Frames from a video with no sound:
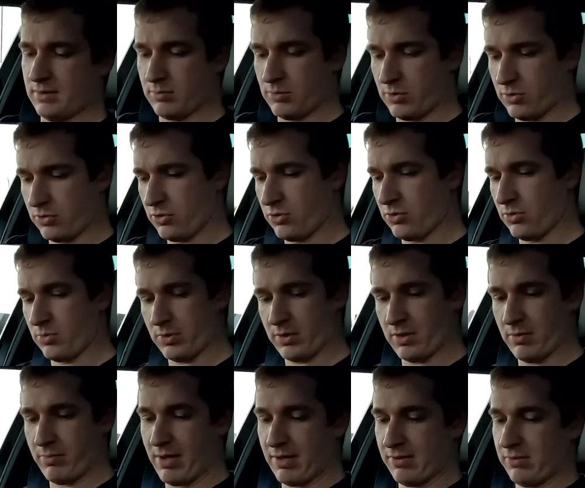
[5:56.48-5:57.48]
I'm not sure
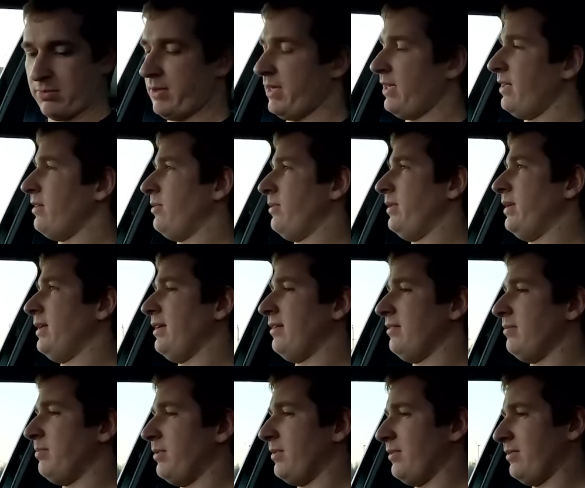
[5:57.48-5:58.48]
what the best way of doing it
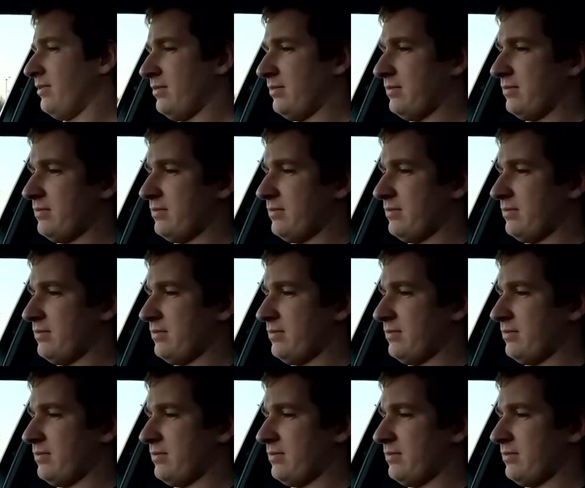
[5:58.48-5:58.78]
is, but